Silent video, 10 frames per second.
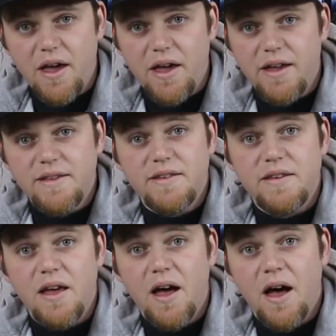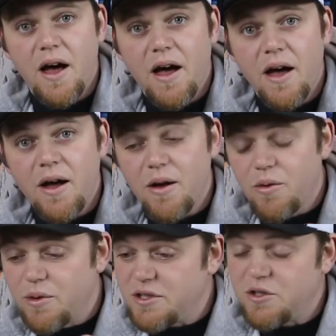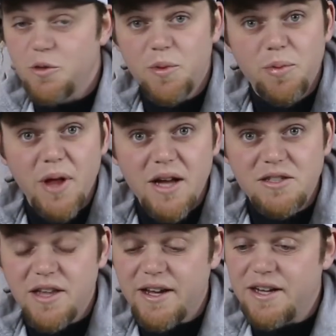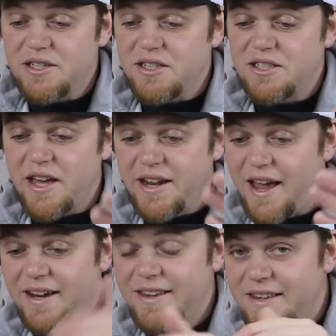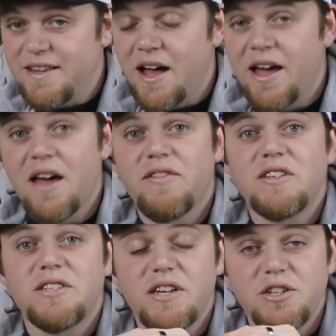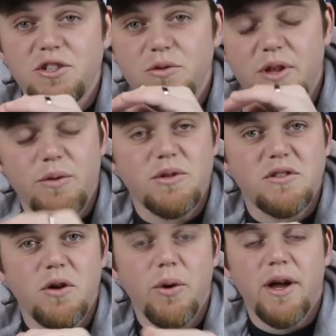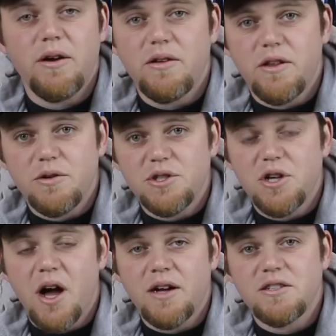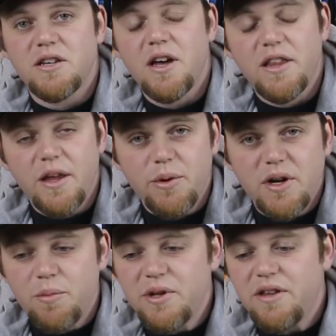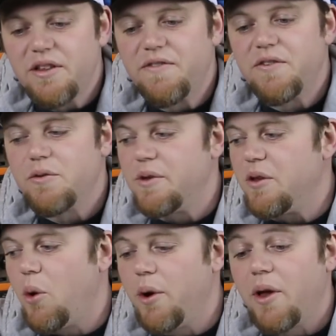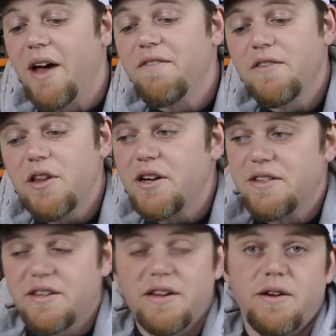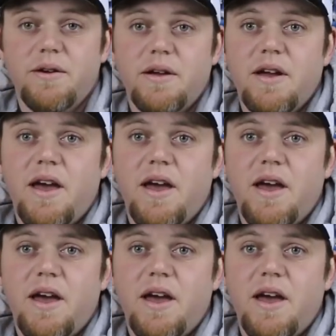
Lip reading: it was super plush, like I just said, and it did not have this issue. There was no air in those shocks. They were completely filled with oil. I've looked here